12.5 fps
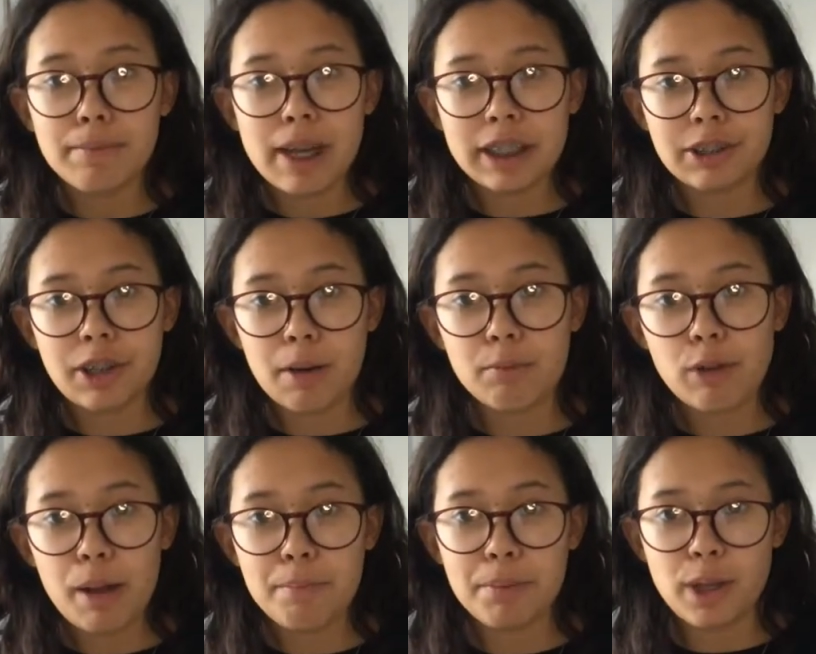mashed up
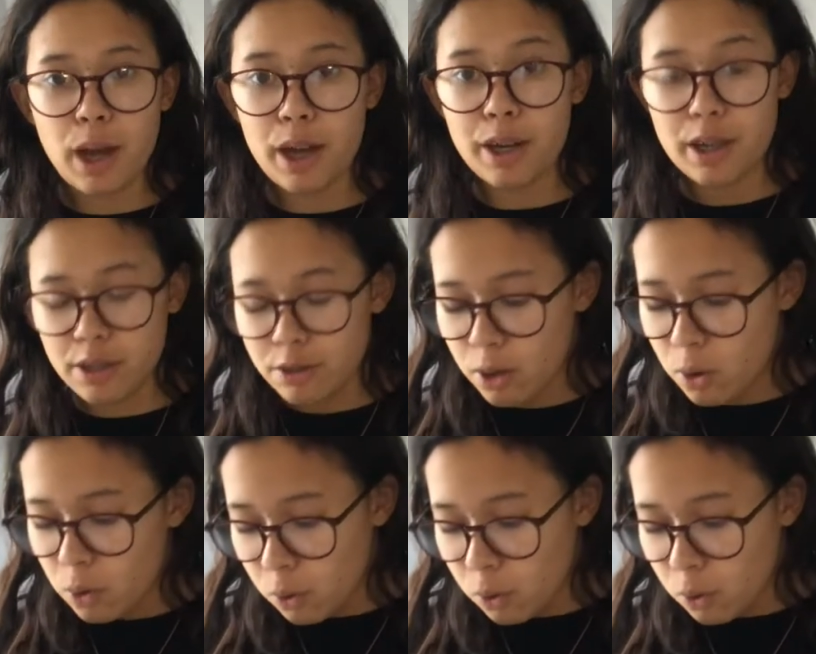ripe bananas,